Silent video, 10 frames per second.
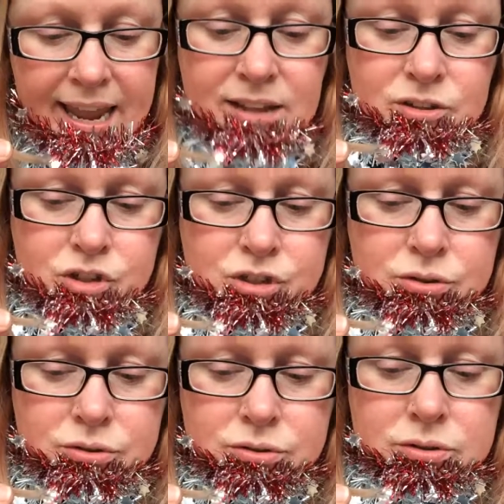
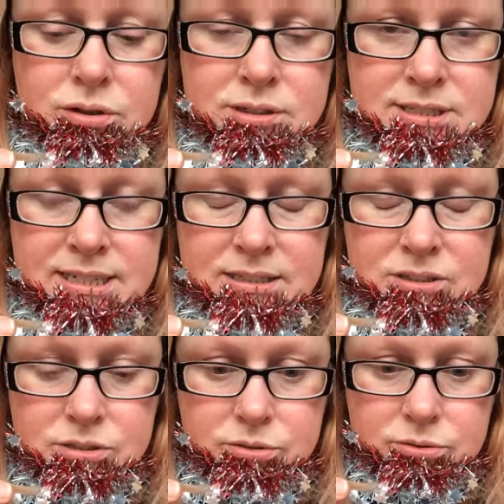Ensure
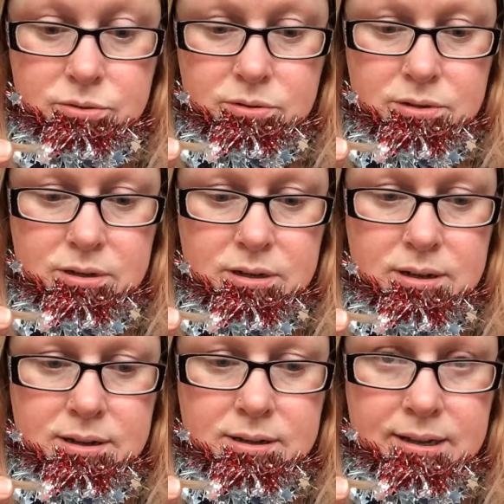tinsel
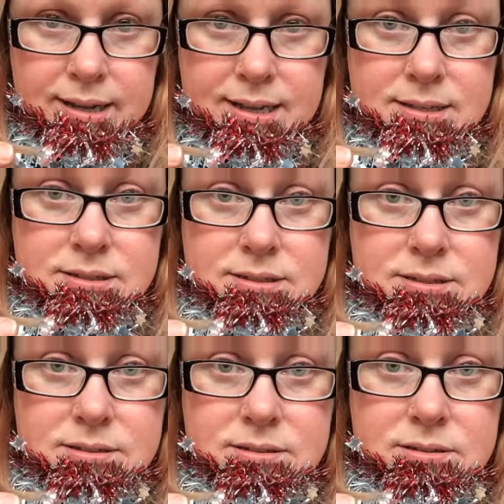
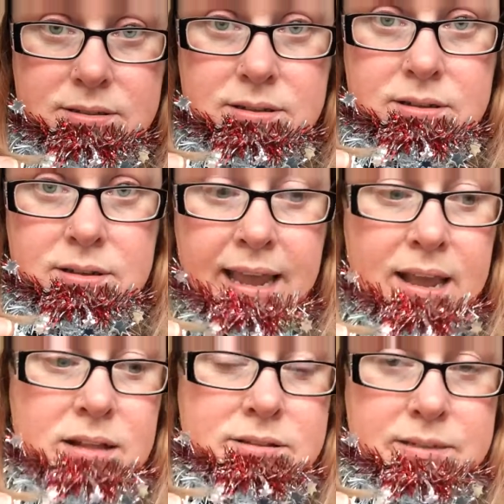is
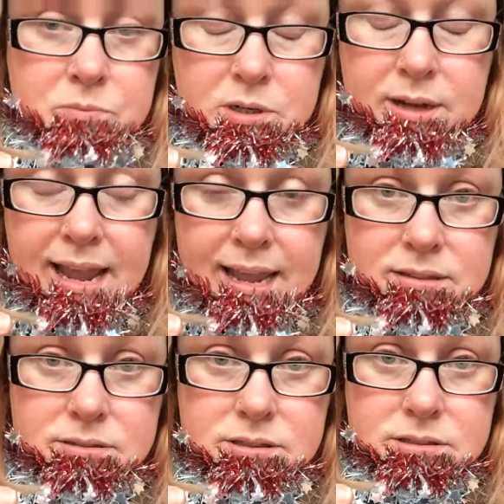held in one
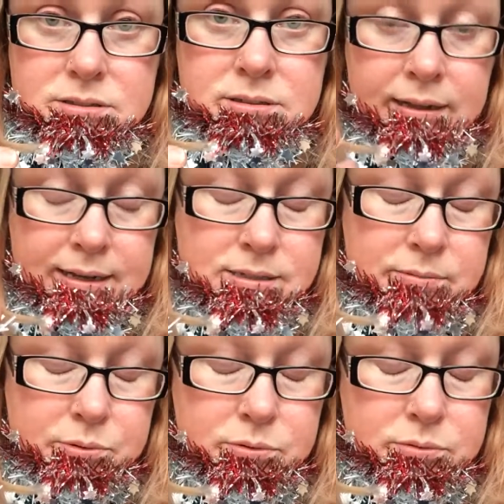hand. Yeah, that's
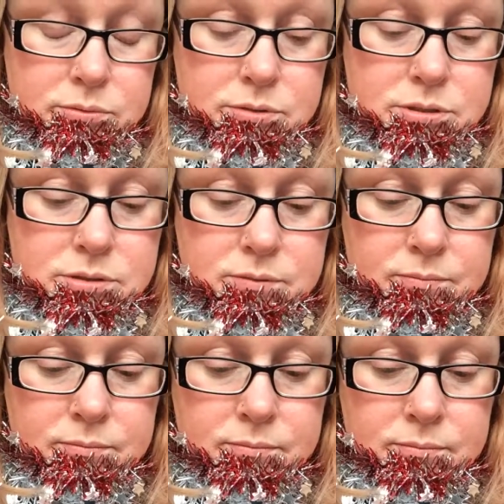important.
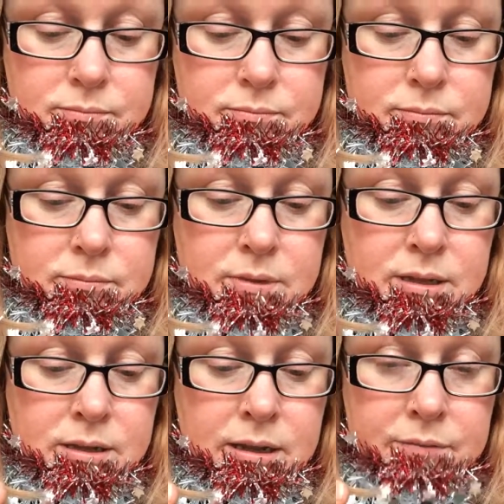
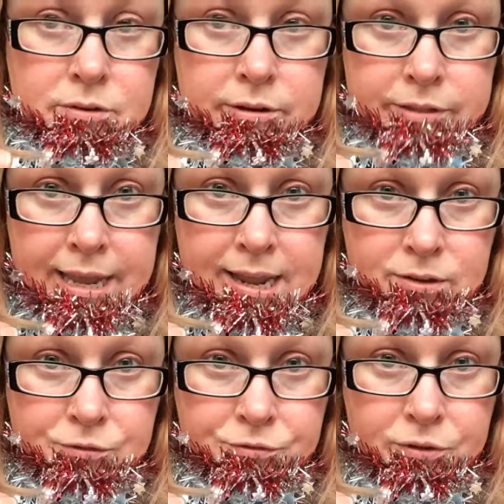Have your other
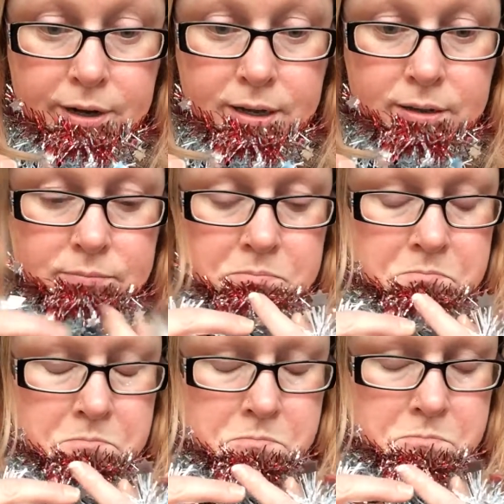hand free.
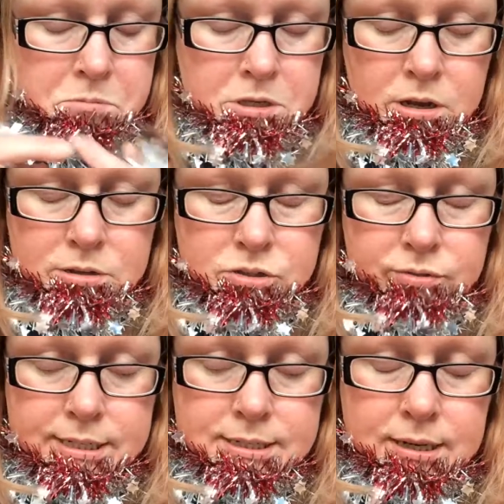Can't
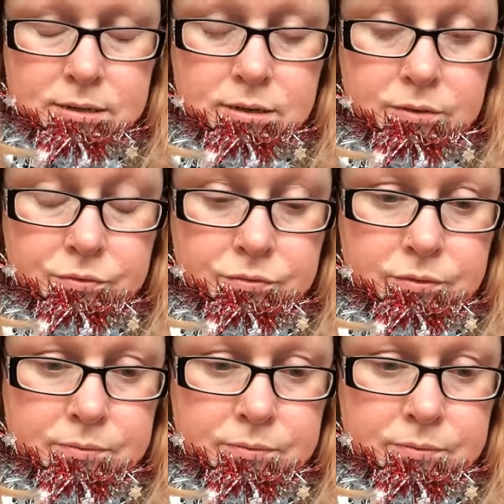stress that enough.